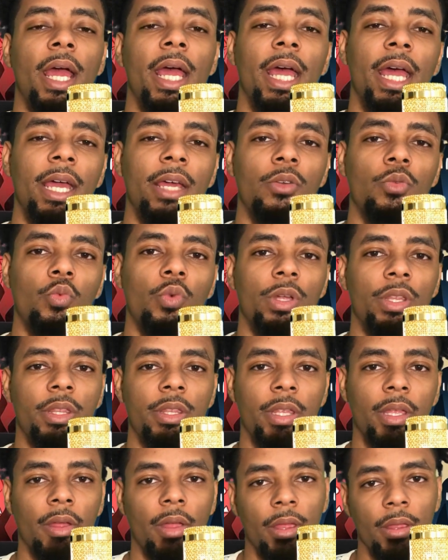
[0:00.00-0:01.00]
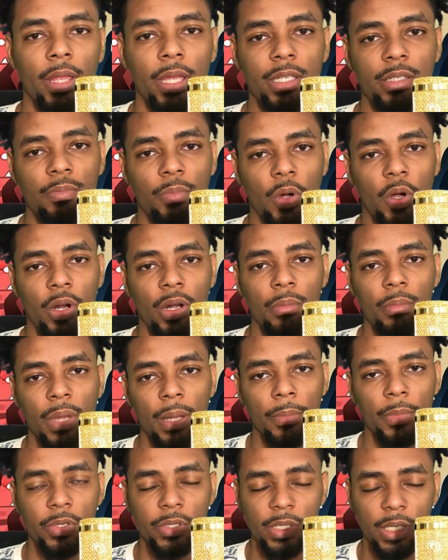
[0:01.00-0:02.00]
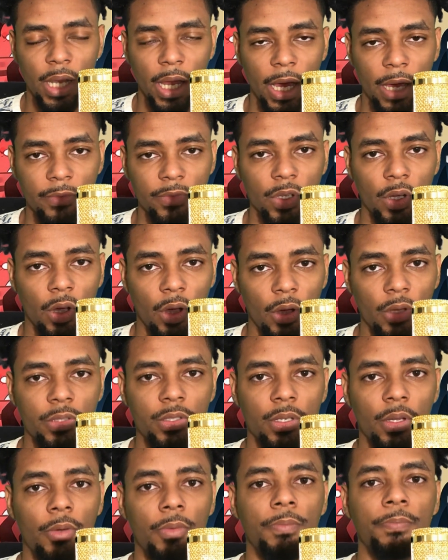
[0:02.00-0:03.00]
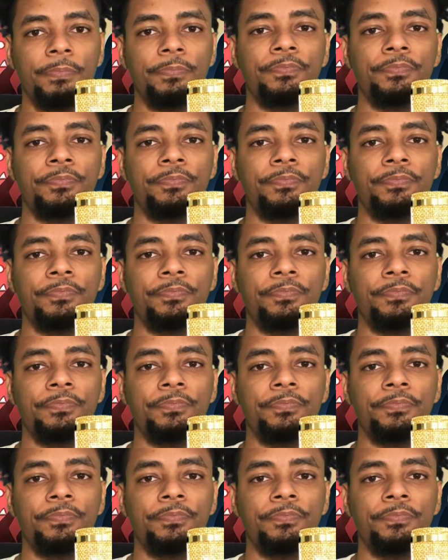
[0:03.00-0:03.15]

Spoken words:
and with his party members' lives also.